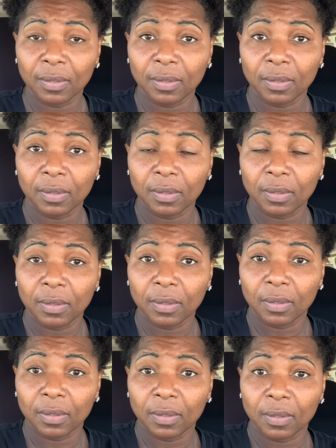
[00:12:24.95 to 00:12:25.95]

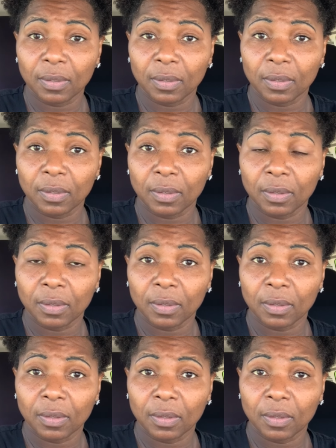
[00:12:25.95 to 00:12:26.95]

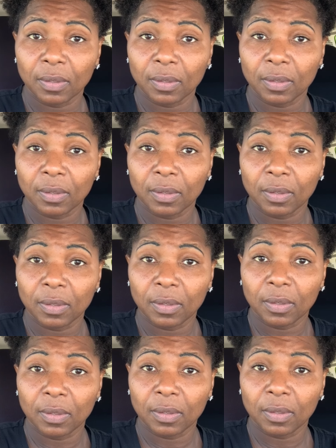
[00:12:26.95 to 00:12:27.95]

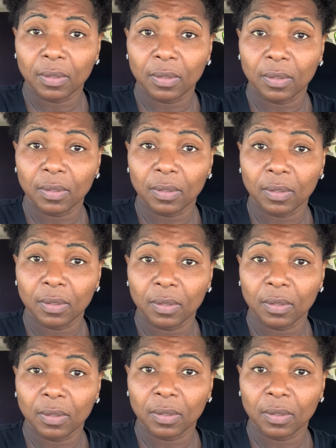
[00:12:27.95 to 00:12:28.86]
(no one is talking)